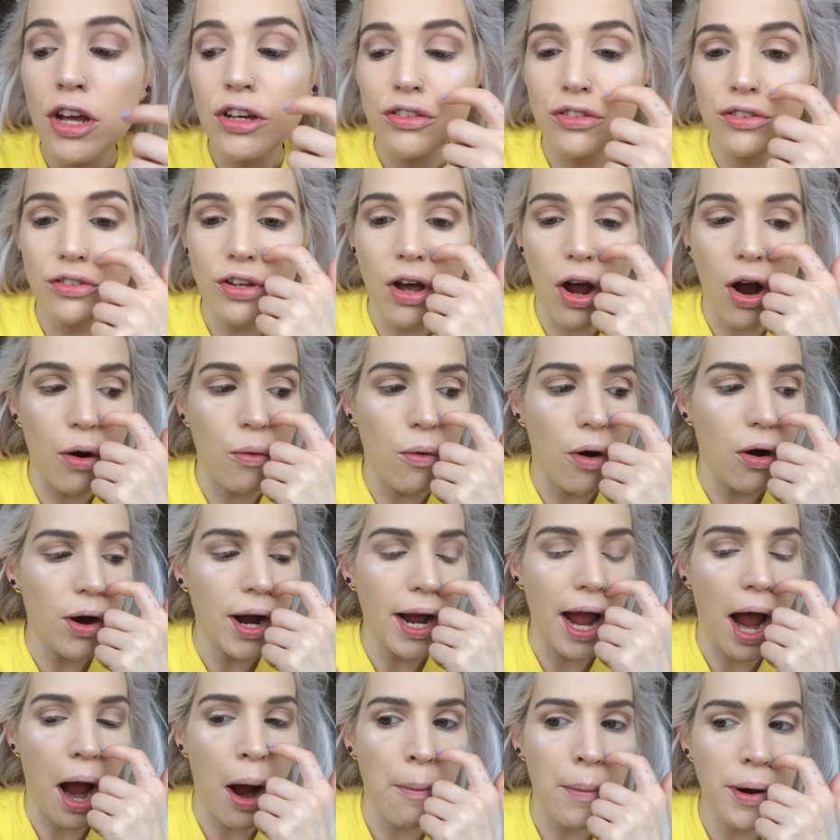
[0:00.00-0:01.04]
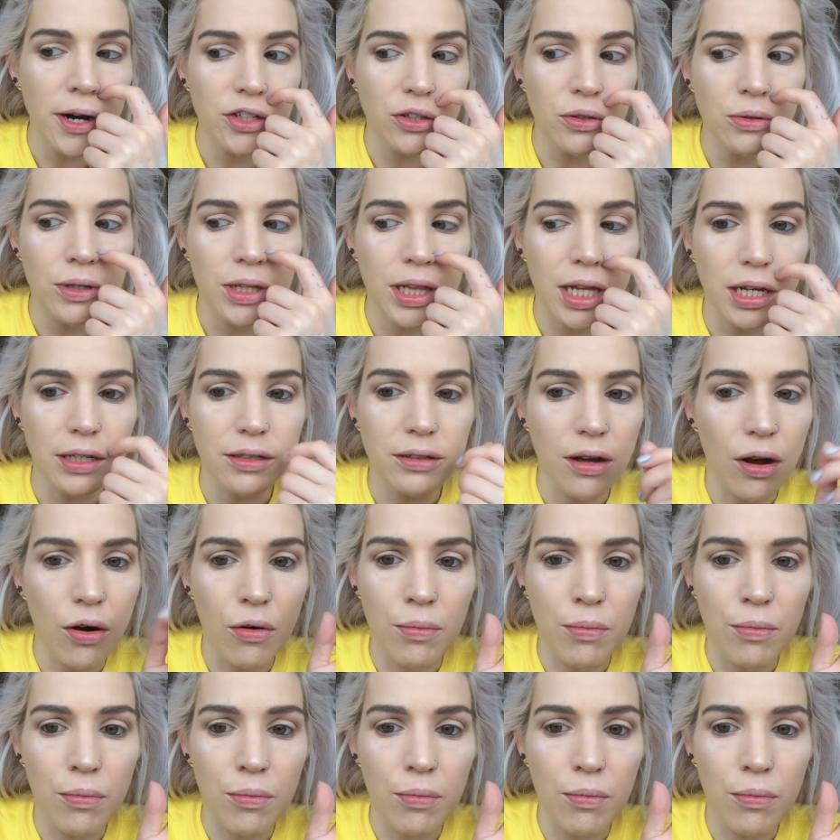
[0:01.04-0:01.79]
So, okay, how am I doing this?